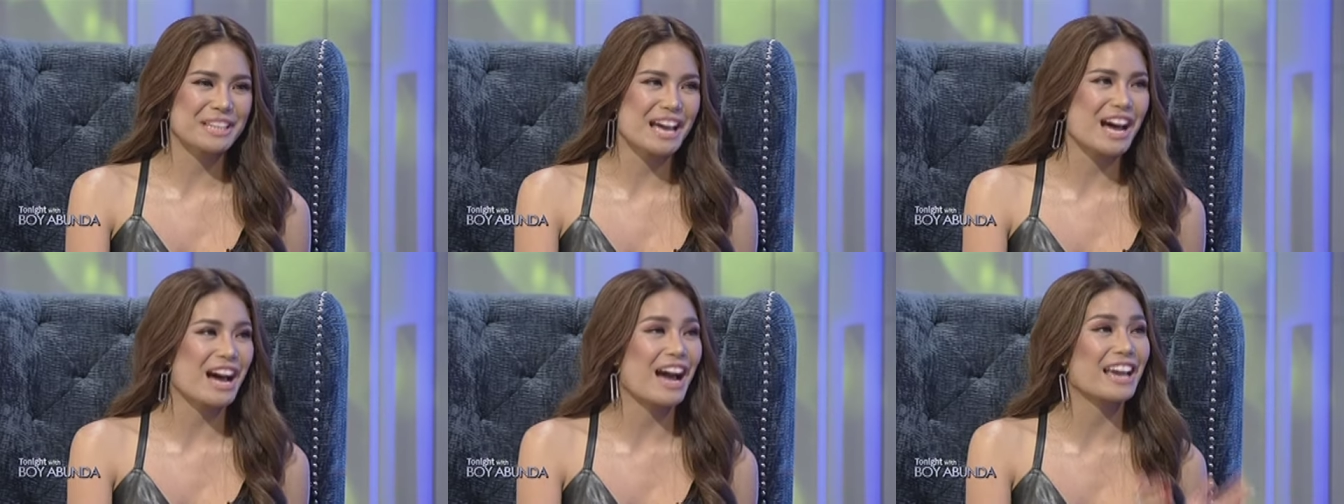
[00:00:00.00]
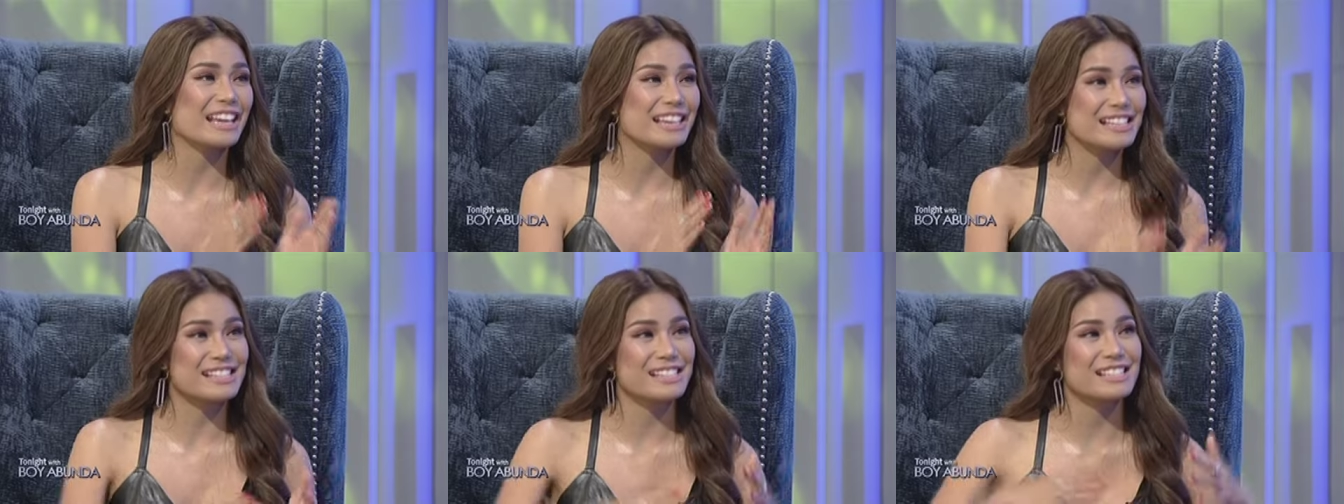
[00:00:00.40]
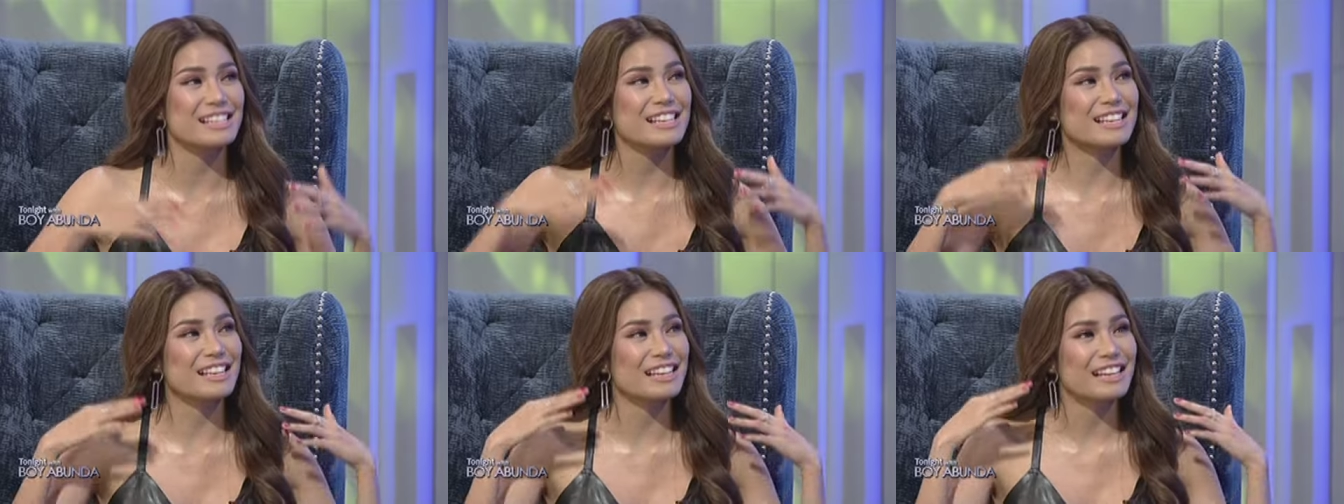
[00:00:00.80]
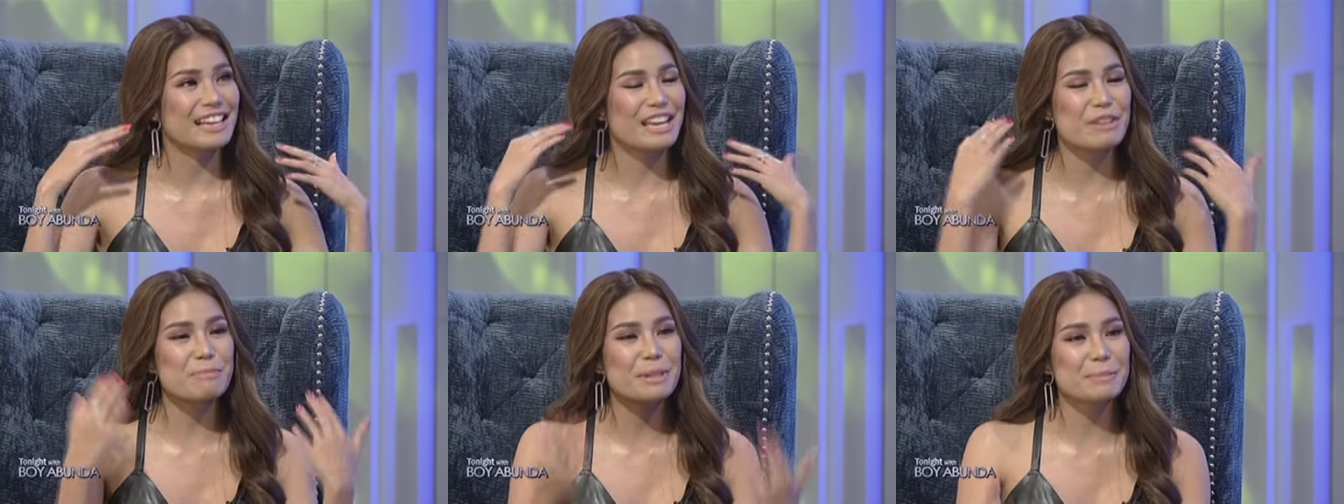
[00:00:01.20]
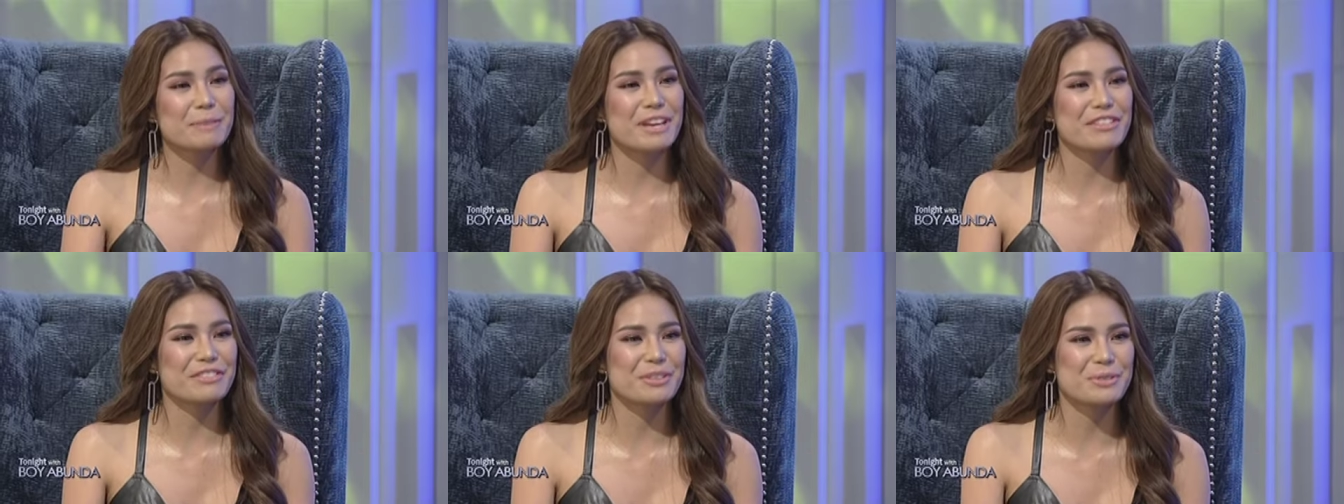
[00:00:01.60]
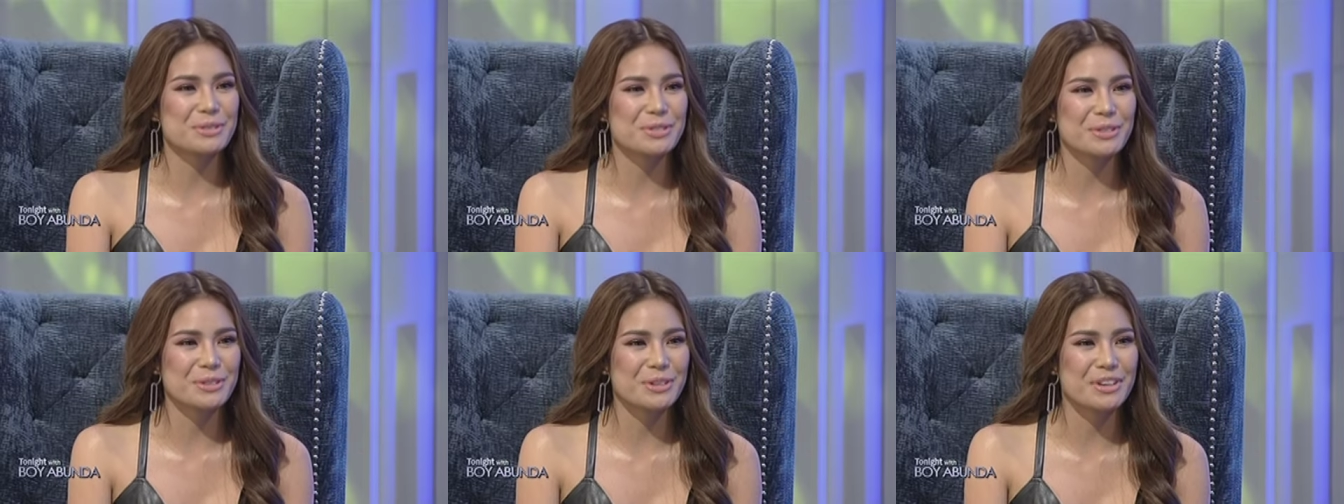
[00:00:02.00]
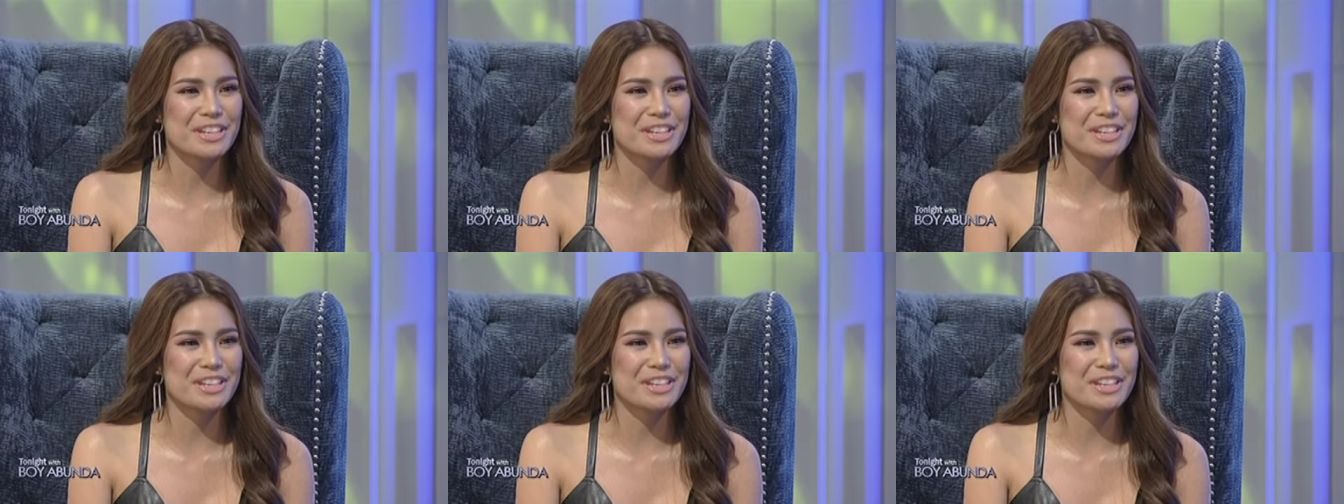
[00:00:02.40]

na I can see him in my future.